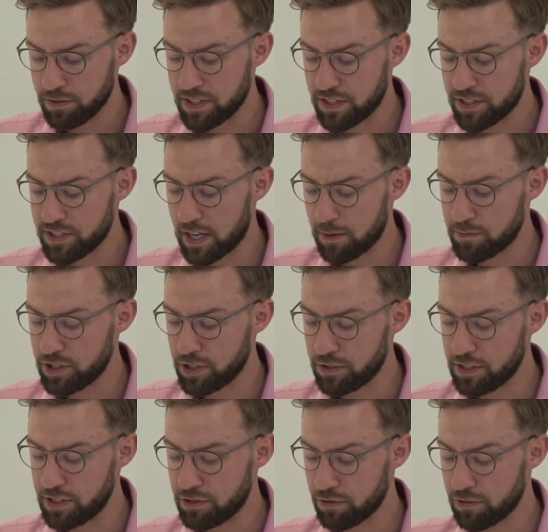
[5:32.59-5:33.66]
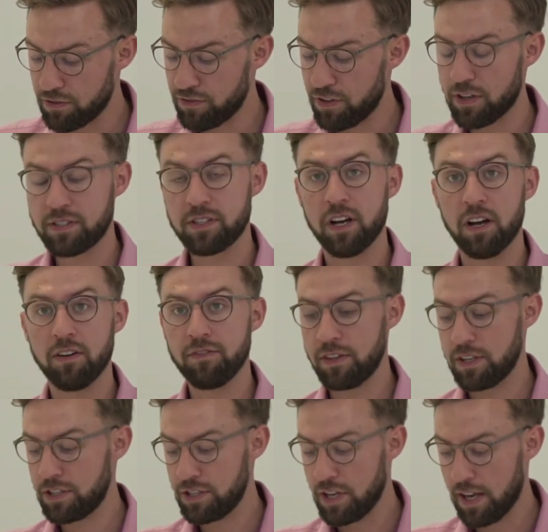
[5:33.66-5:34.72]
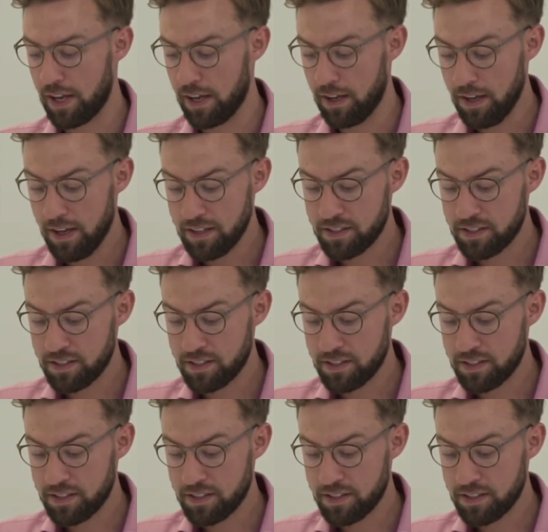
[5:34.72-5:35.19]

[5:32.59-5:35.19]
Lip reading: in stamp duty during the first half of this year,